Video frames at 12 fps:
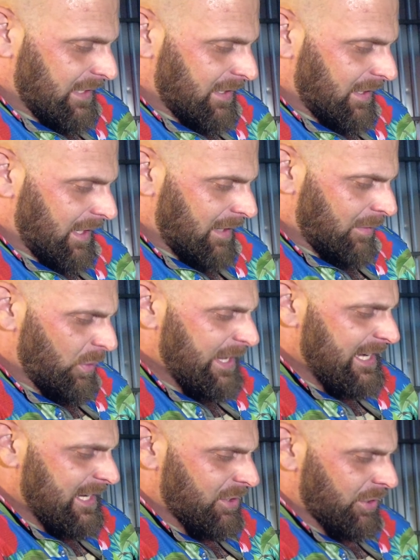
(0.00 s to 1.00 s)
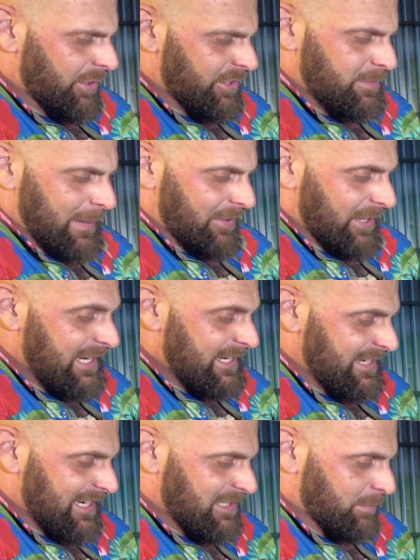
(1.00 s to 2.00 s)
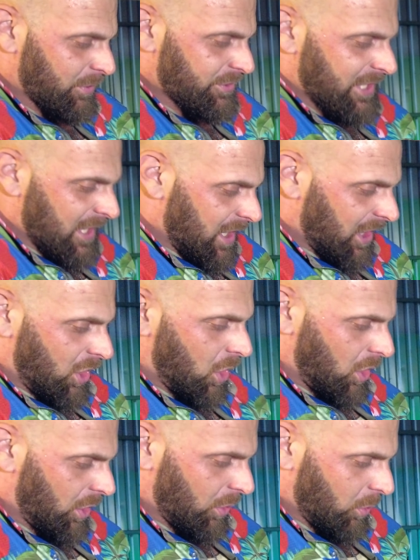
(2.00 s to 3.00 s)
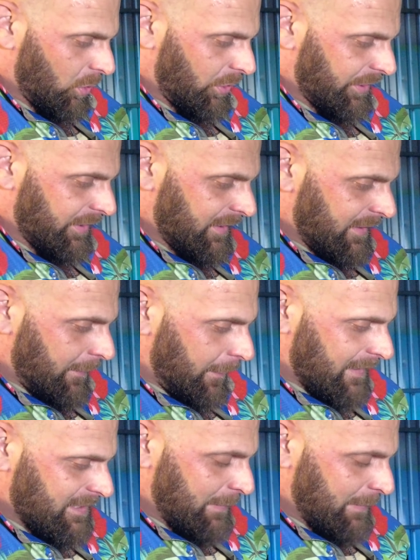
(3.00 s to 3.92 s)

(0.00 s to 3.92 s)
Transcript: A weed eater is about 80 decibels. A car horn is